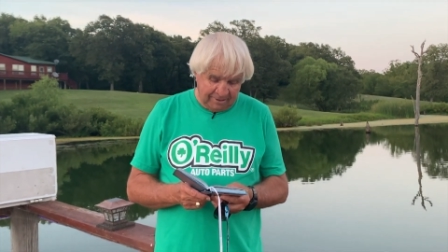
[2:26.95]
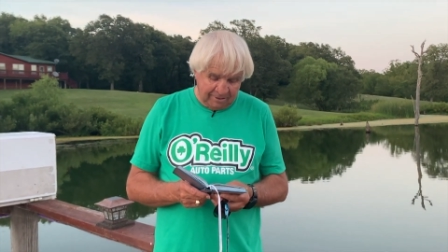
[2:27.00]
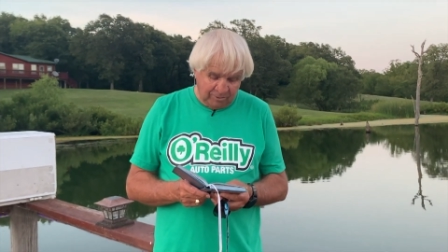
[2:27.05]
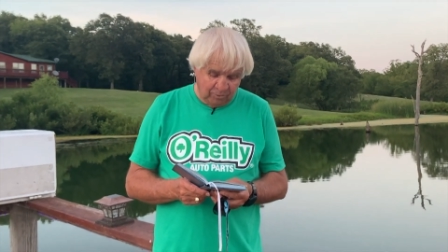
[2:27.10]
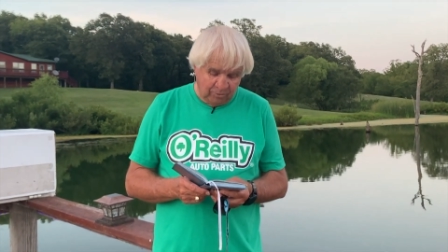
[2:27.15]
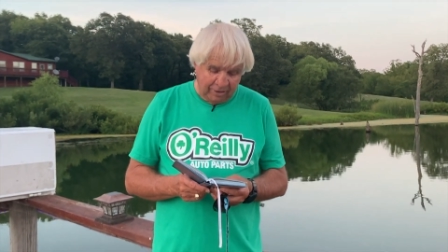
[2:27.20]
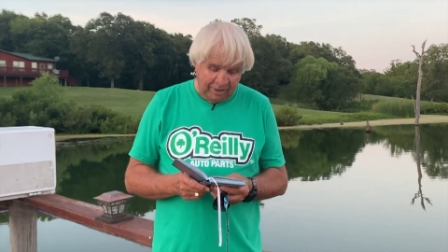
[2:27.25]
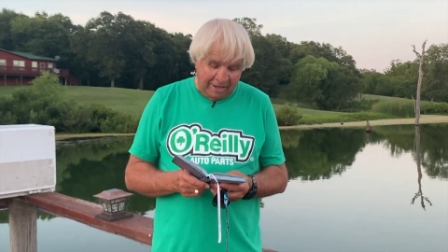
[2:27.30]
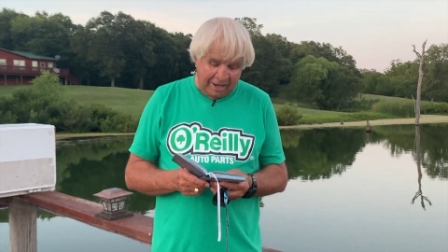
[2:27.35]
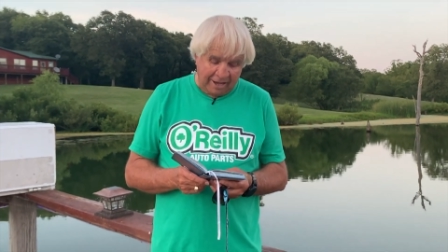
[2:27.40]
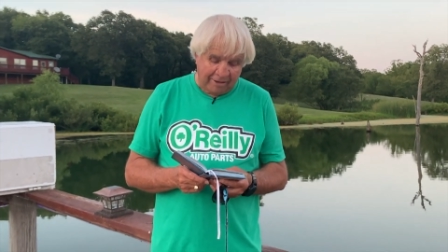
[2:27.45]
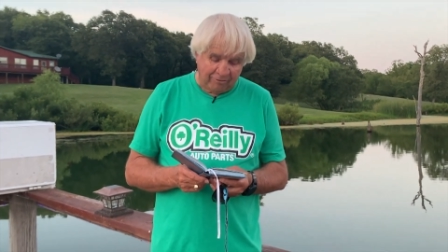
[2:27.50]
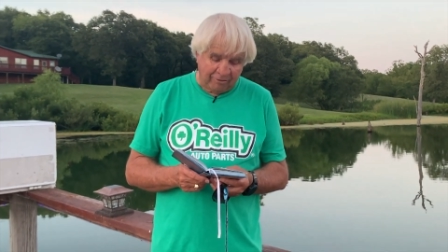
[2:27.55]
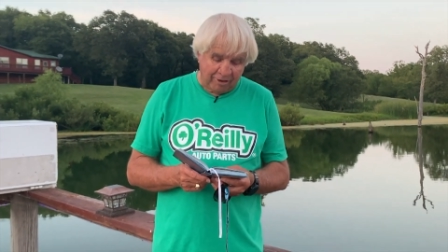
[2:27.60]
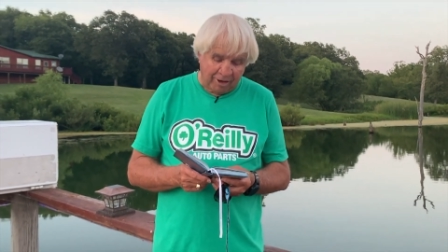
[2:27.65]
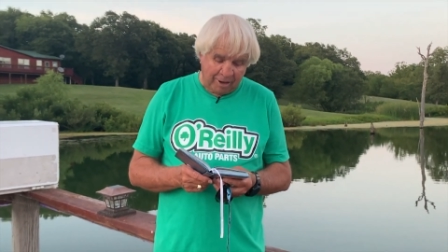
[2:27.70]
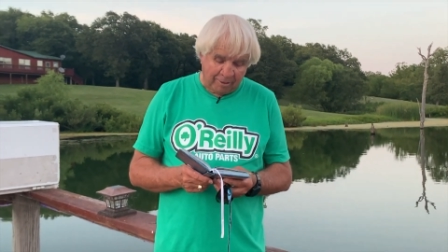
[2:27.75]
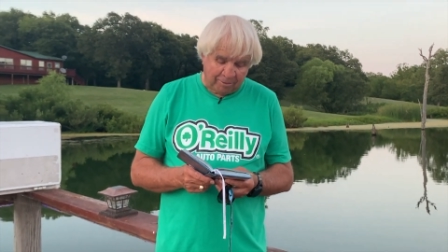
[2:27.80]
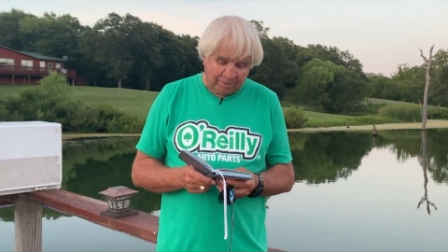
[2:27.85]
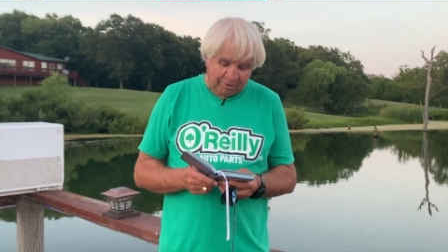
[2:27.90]
we have
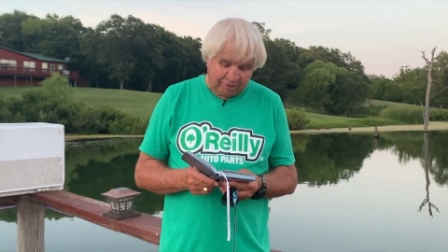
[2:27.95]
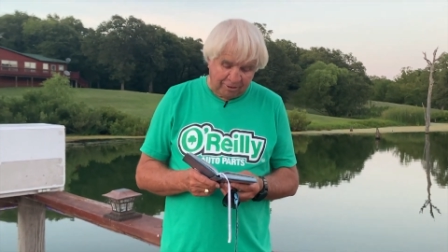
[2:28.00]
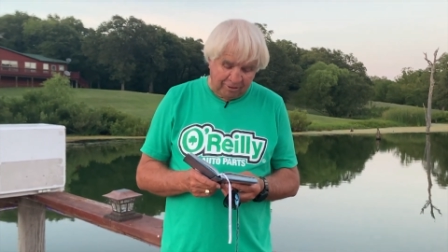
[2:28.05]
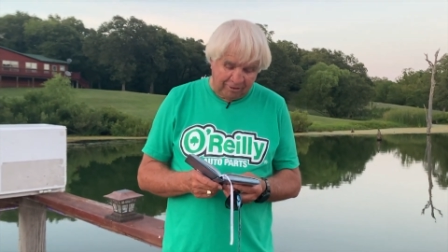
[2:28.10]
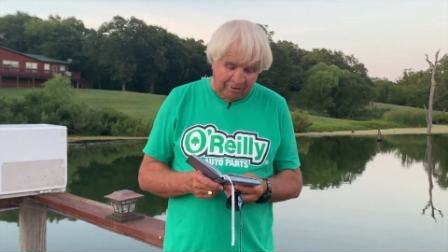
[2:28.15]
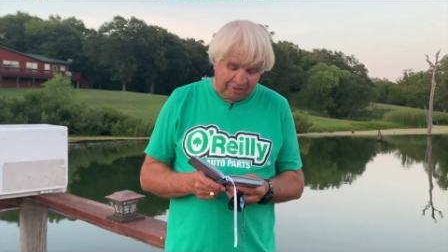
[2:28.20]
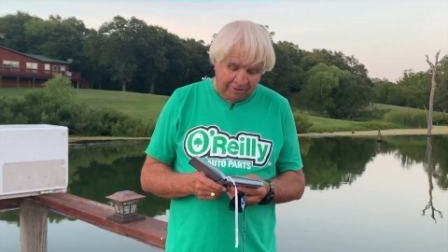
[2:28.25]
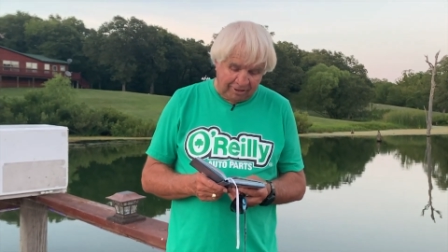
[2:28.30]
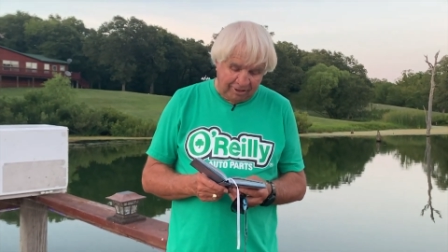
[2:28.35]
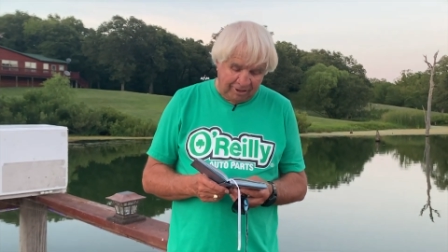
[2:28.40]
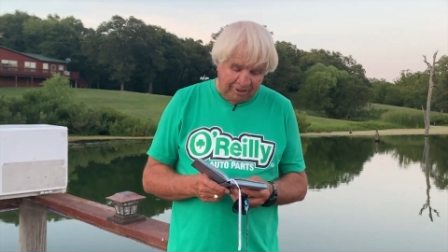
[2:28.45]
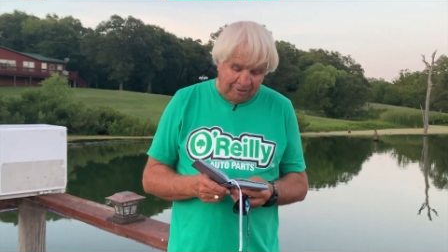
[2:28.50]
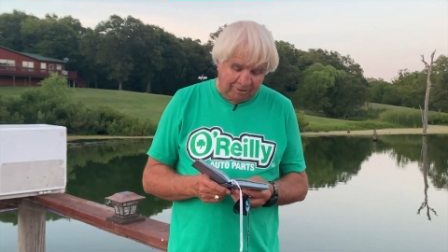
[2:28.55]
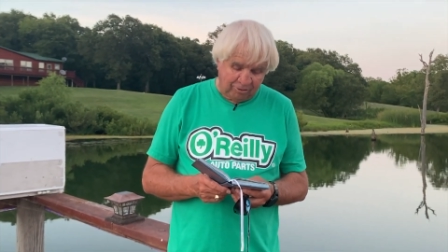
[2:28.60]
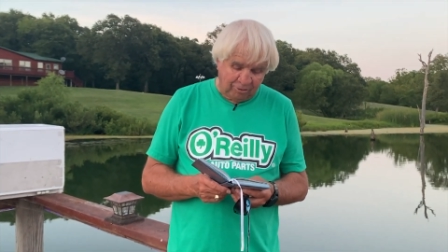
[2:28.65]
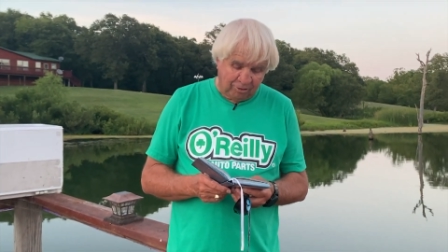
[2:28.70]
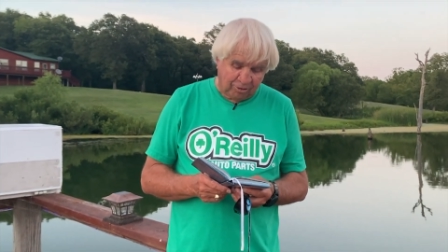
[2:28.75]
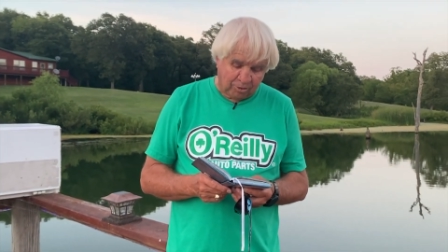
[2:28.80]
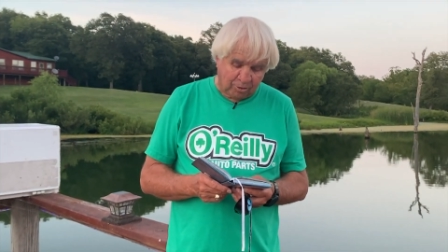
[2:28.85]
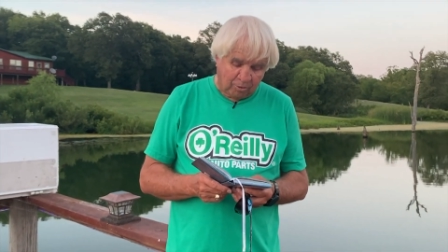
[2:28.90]
the opportunity
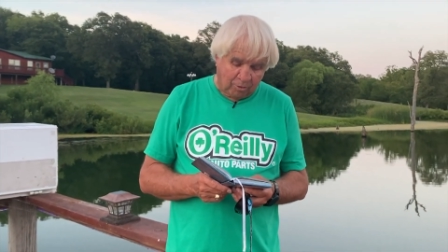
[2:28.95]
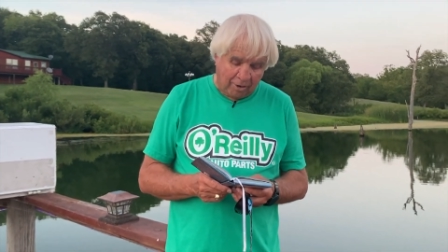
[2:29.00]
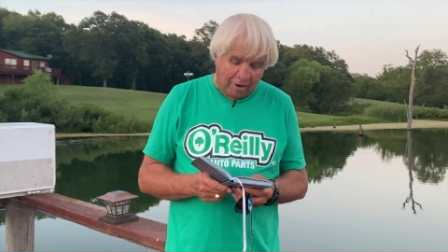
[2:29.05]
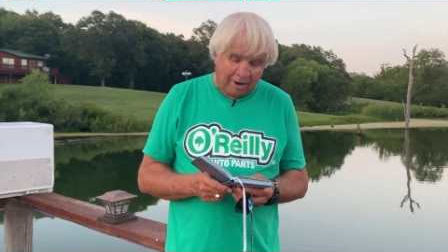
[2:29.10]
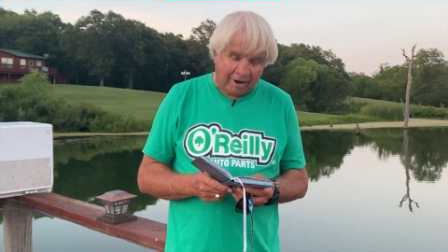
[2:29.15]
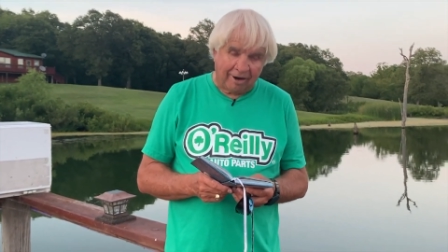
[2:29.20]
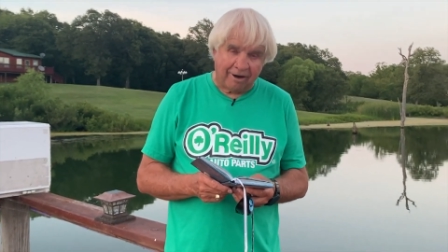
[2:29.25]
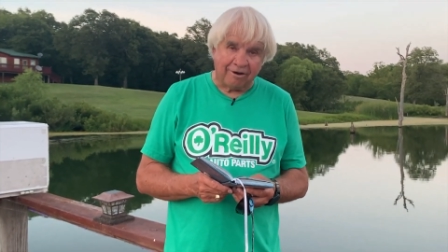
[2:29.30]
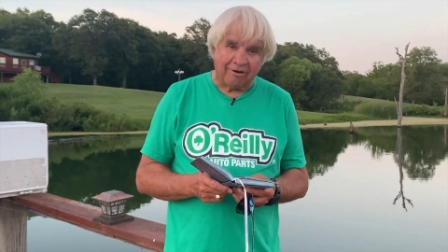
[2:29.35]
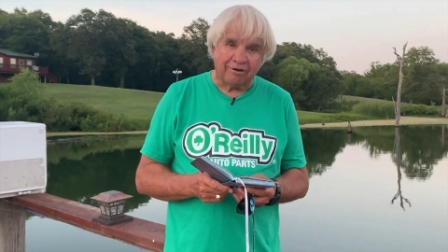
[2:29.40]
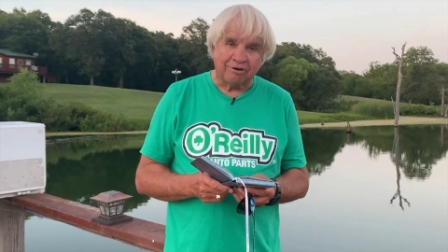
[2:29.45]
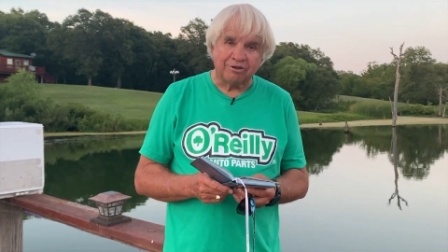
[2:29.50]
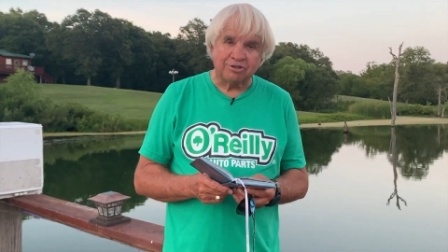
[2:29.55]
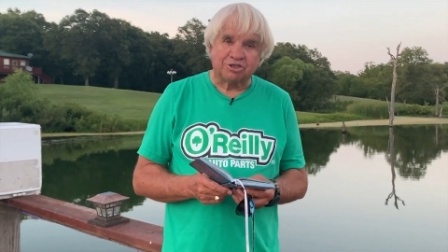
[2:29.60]
to acquire